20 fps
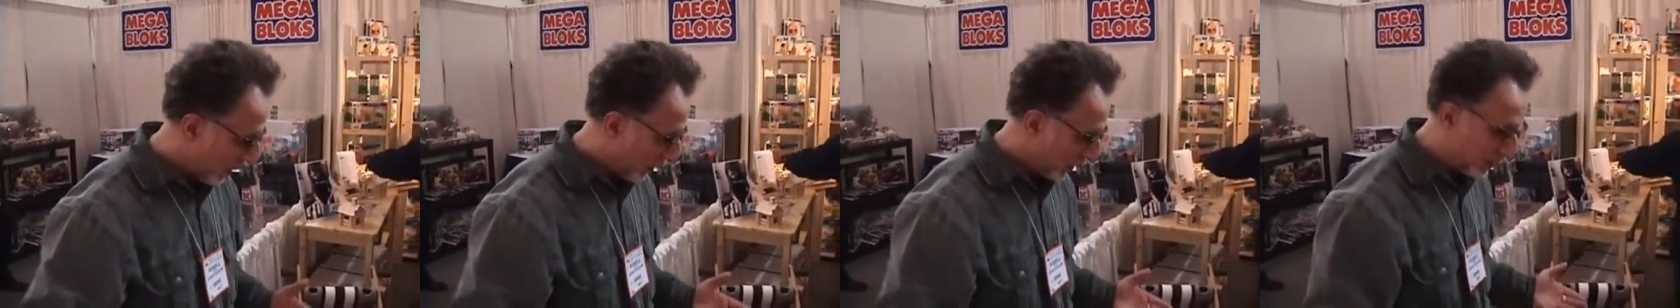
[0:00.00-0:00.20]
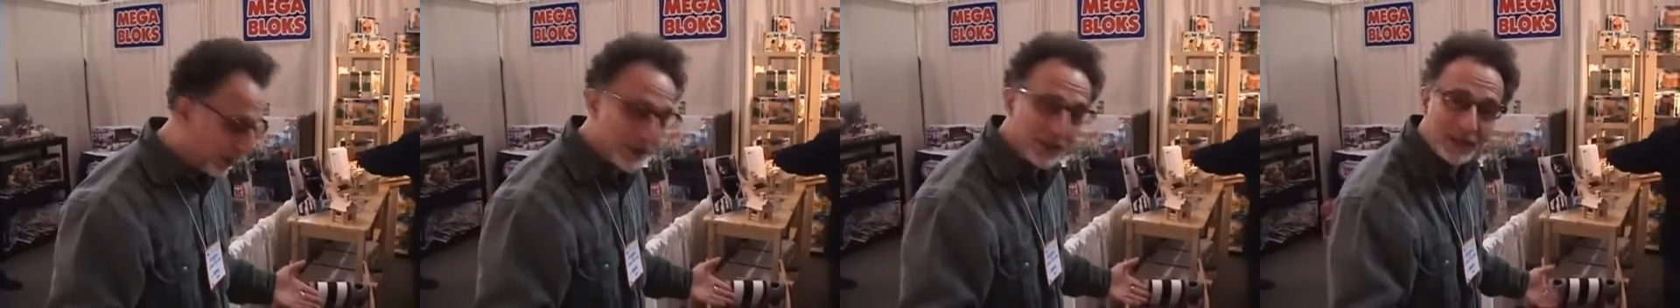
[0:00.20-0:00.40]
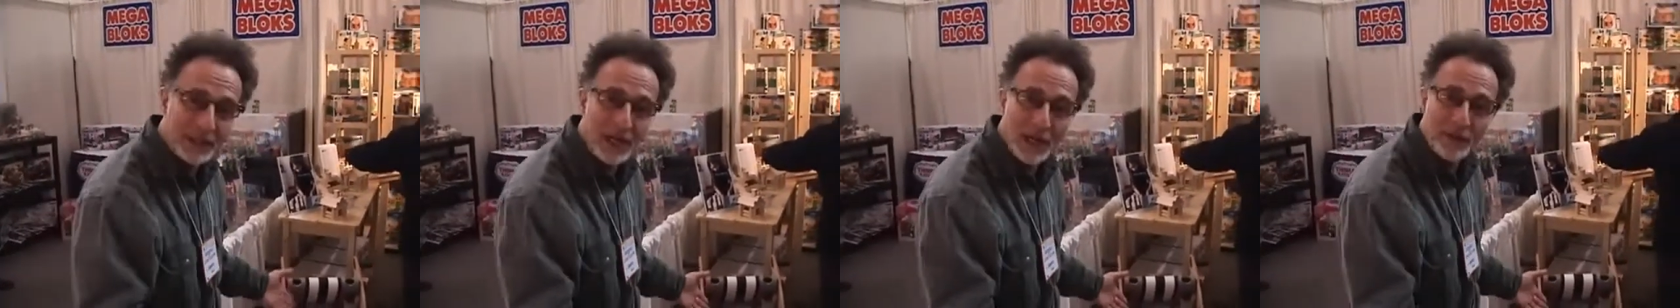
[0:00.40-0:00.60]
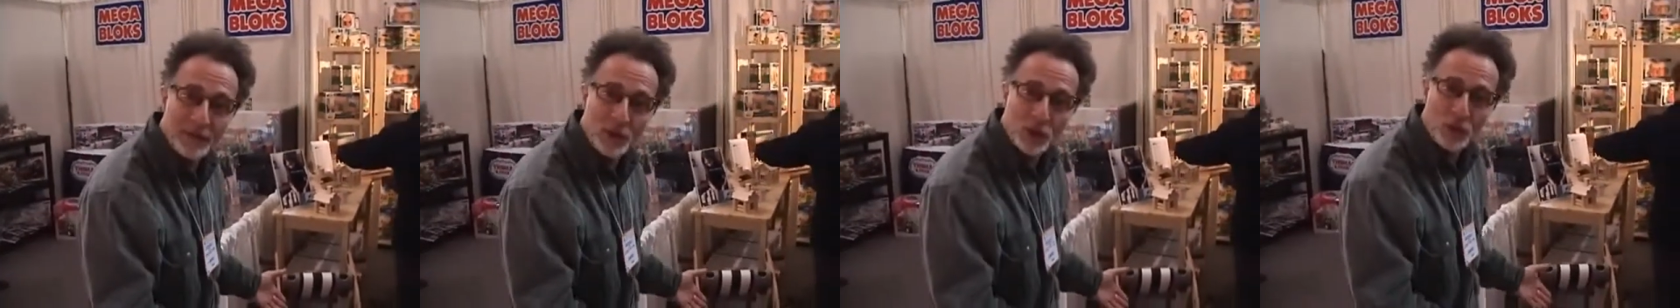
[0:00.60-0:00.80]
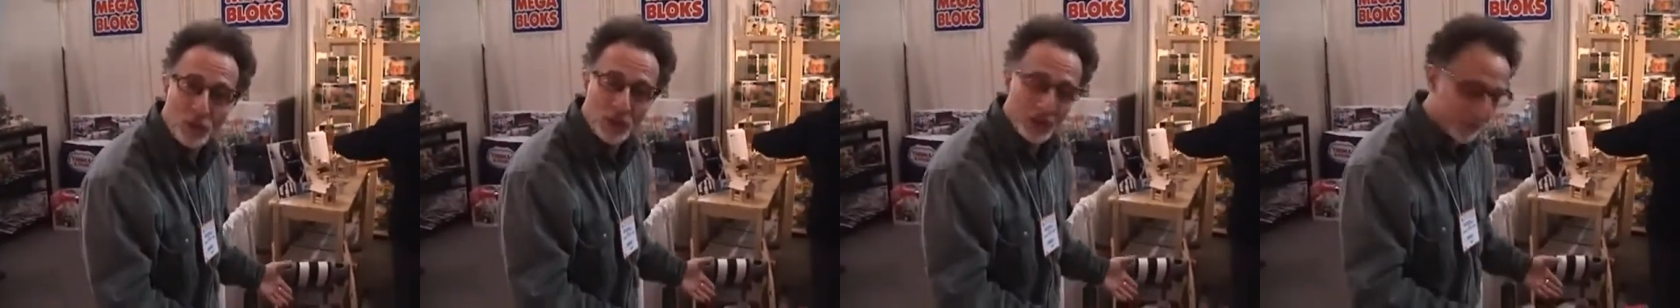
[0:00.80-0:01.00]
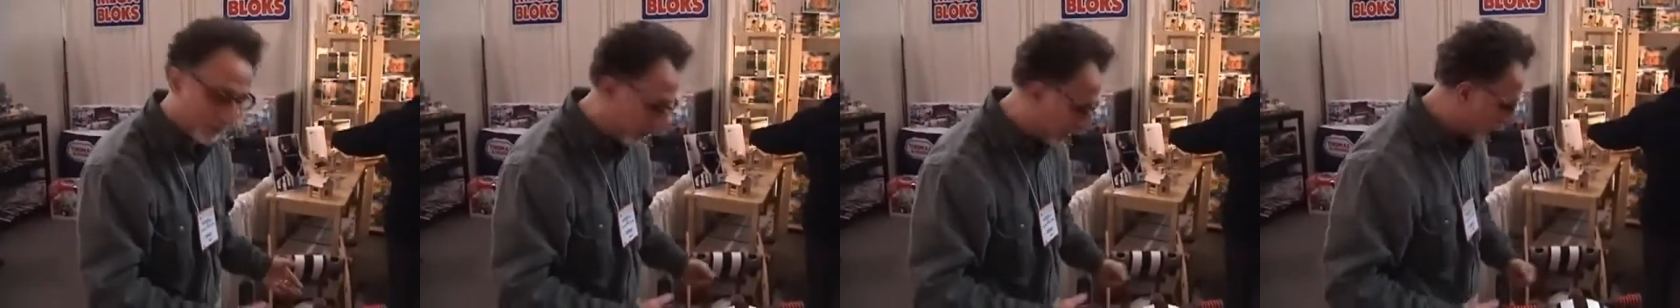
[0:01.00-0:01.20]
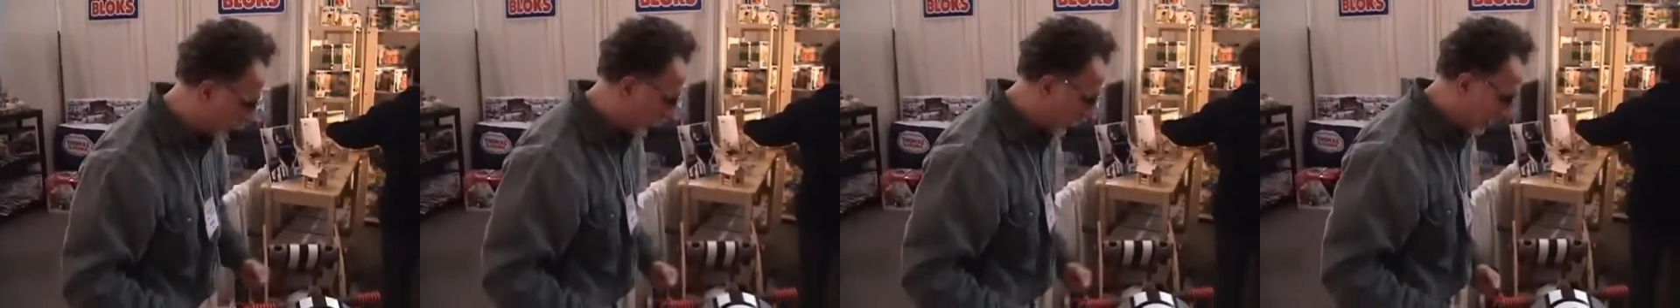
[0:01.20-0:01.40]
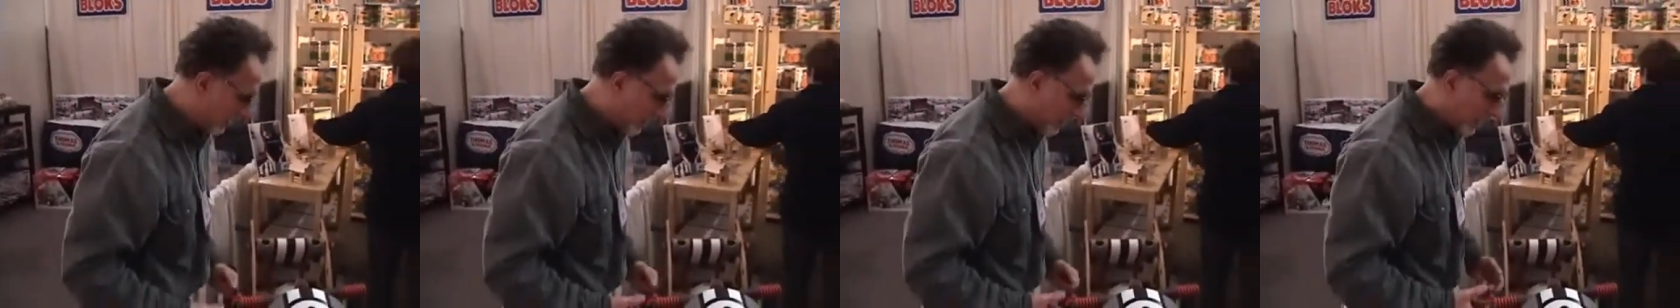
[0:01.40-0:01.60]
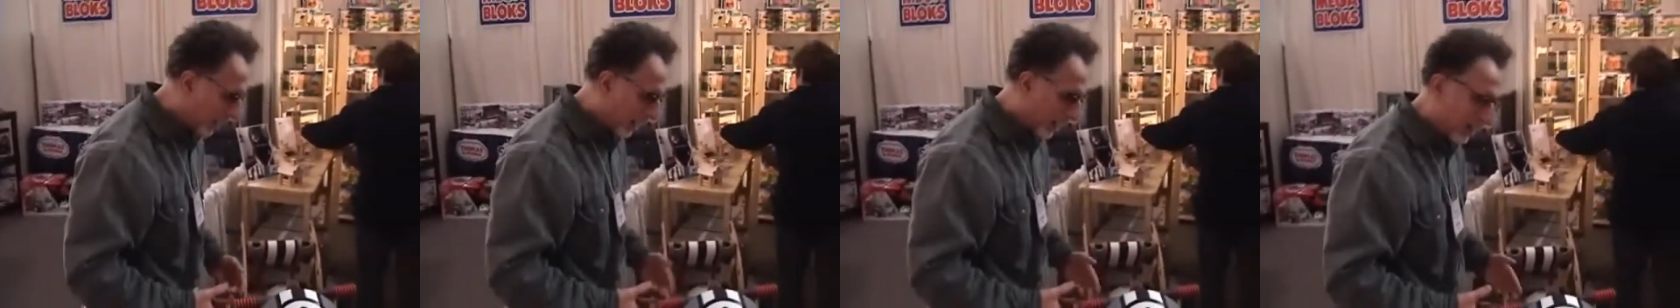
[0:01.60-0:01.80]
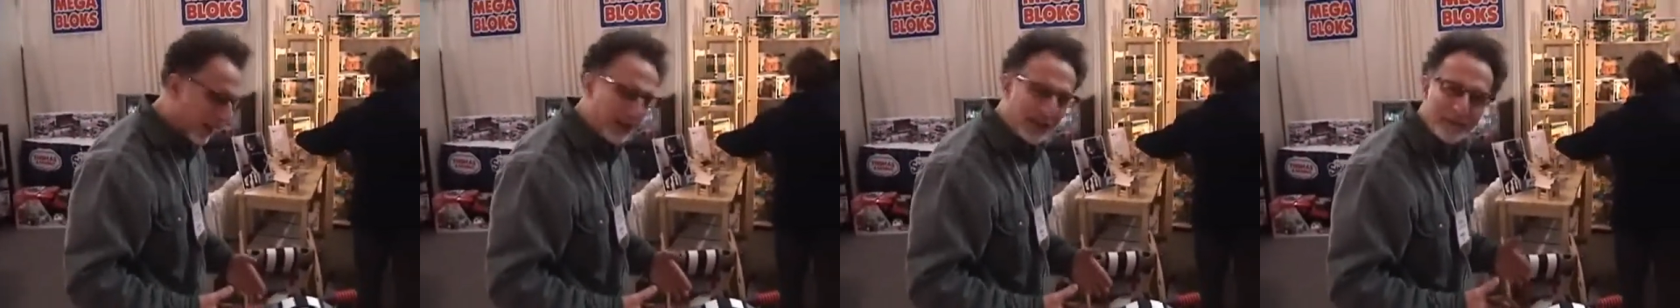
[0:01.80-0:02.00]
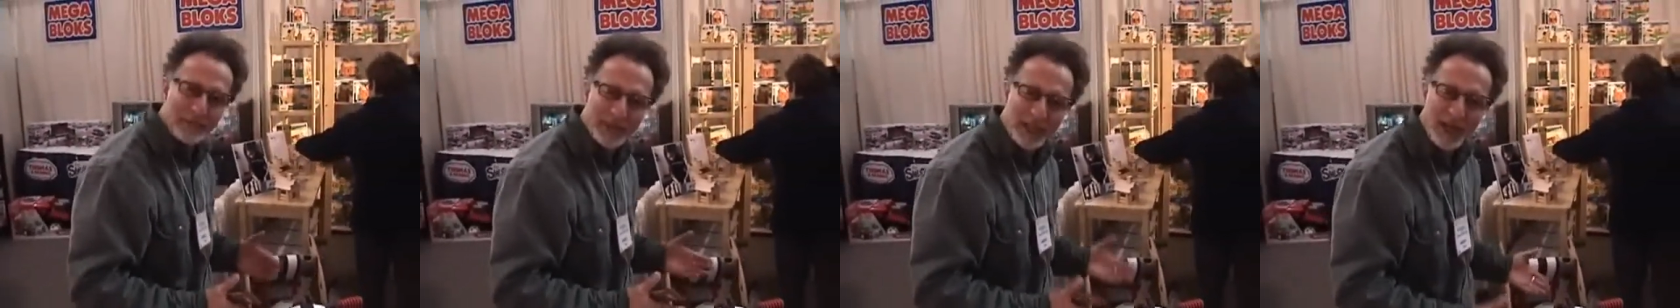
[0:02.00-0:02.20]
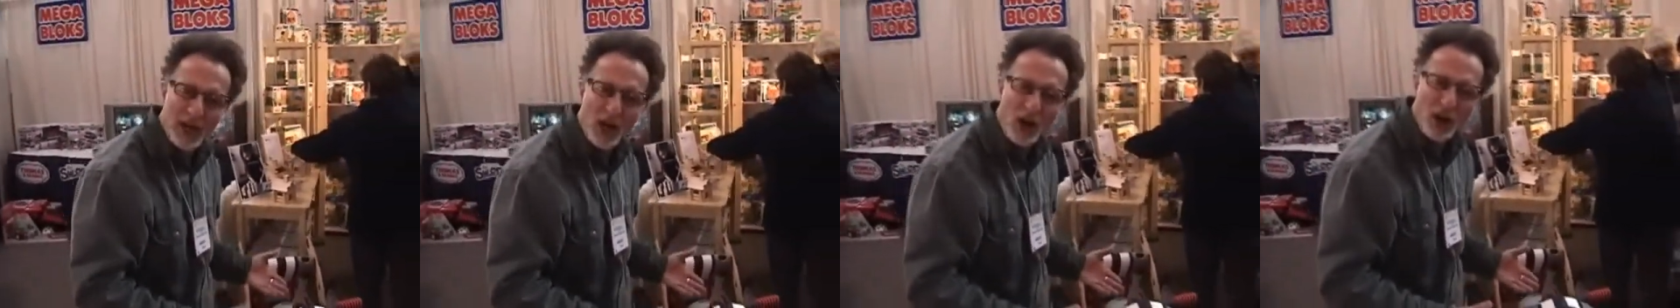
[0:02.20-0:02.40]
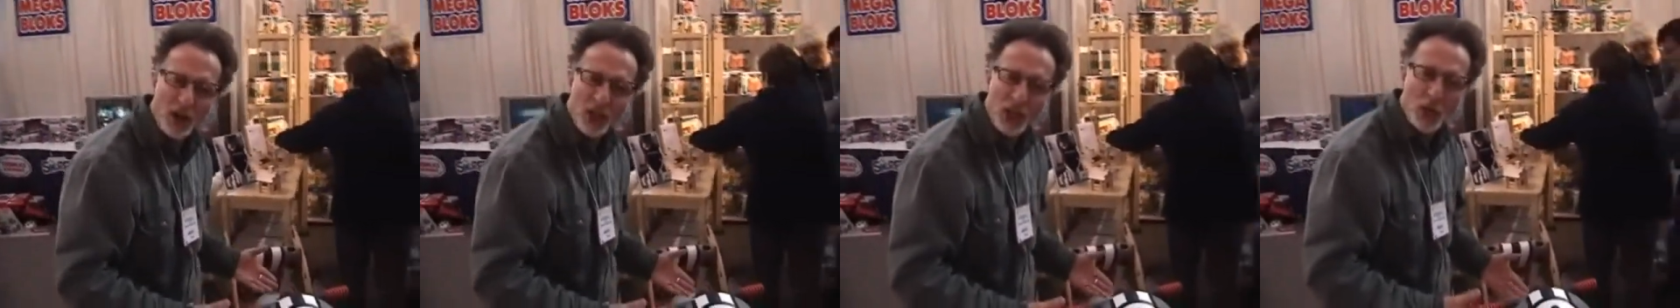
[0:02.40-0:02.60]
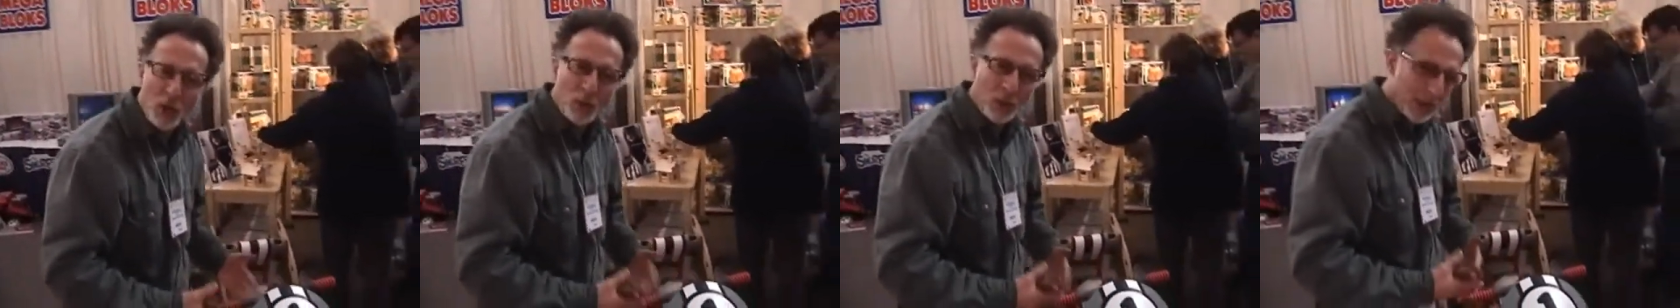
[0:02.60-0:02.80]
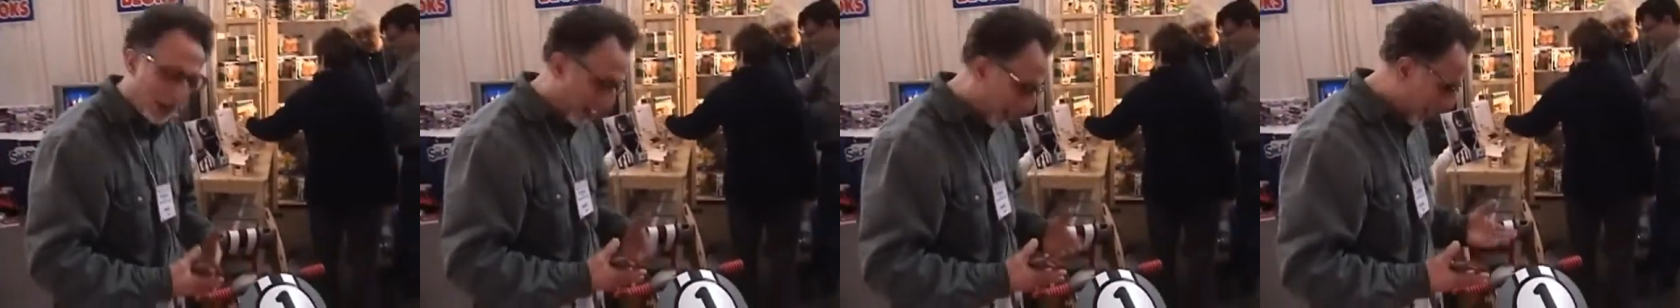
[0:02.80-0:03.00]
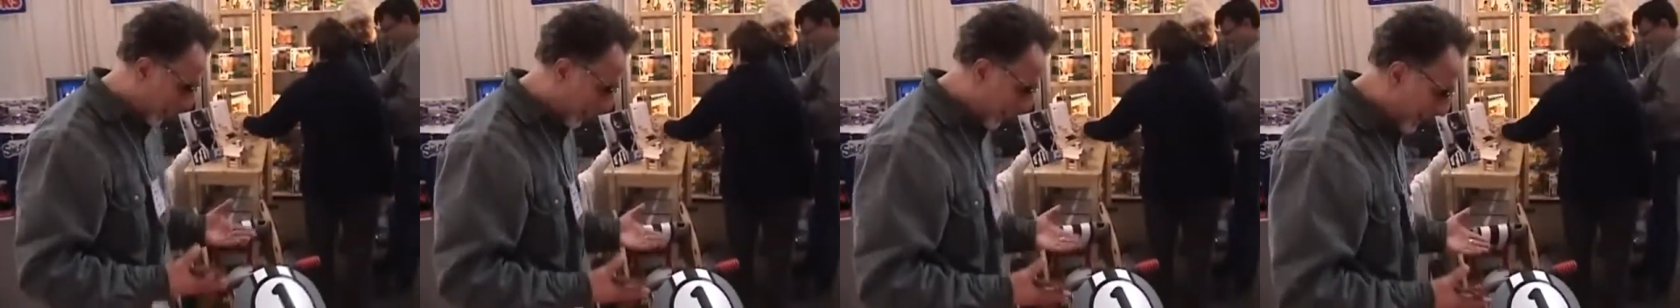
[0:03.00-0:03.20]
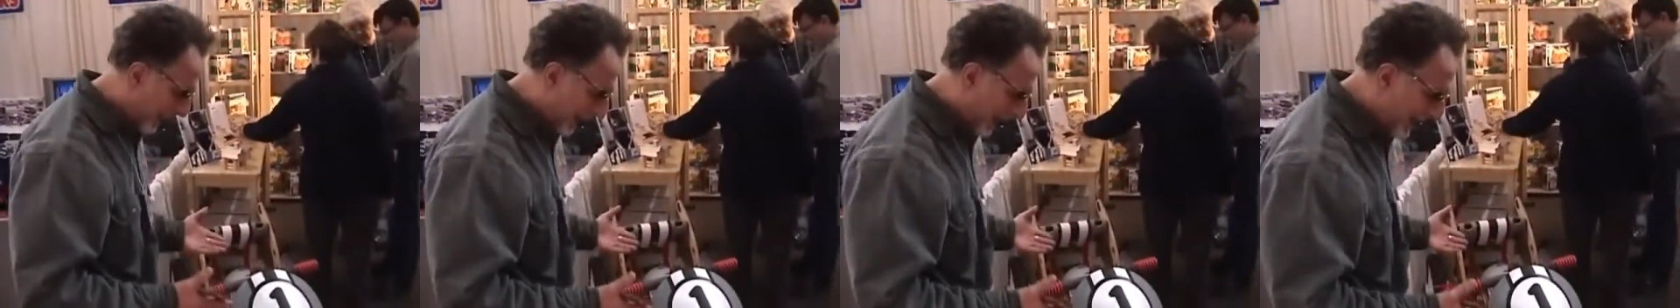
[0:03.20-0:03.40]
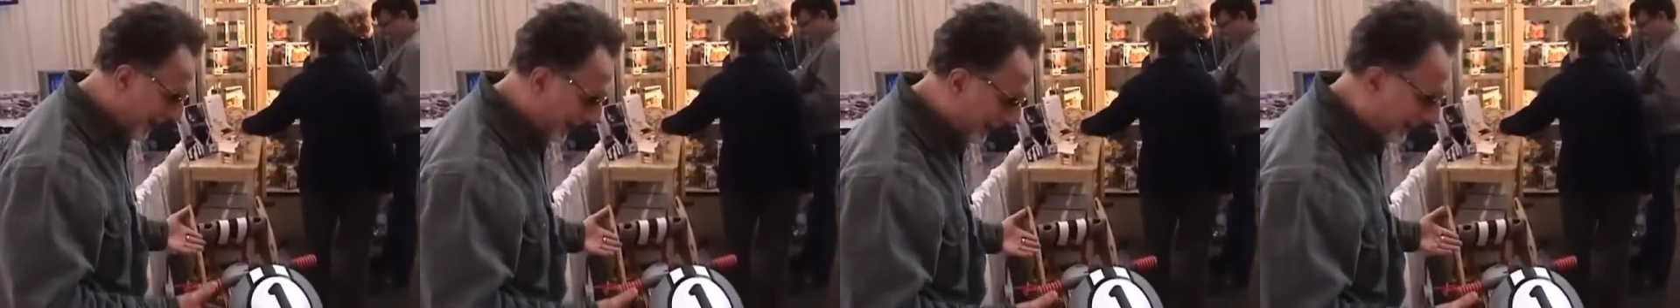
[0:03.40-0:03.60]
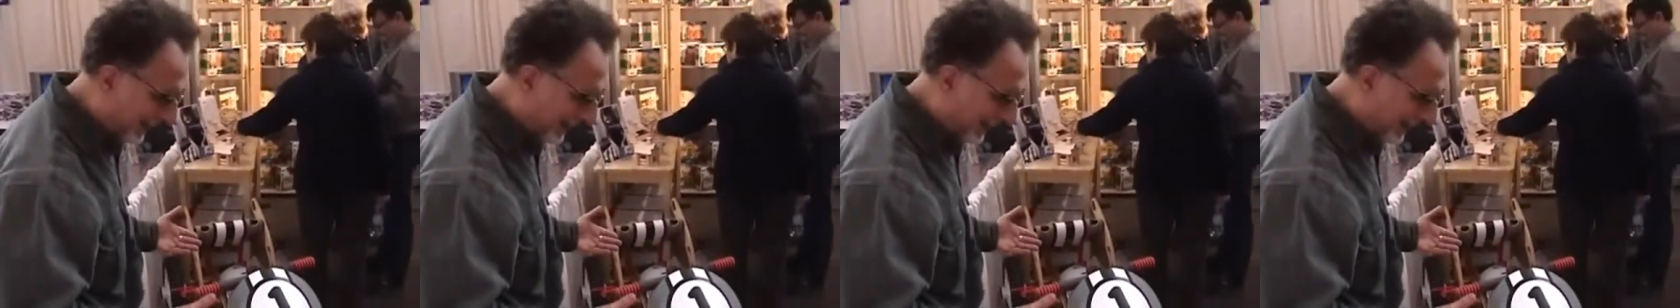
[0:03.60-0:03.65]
which is kind of a cross between a Meccano, a